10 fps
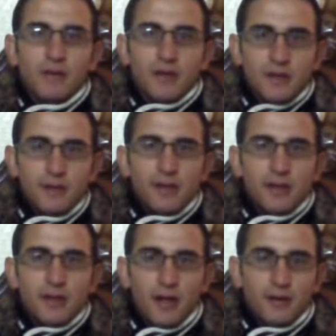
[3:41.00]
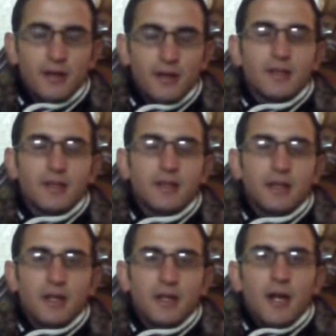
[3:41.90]
tell about
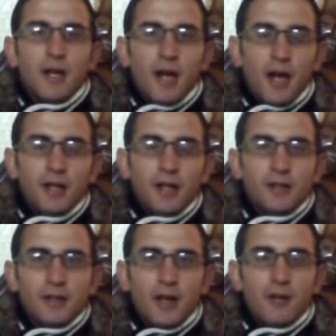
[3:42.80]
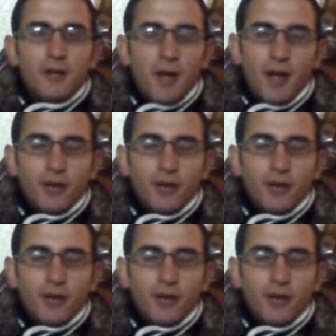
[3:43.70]
and know about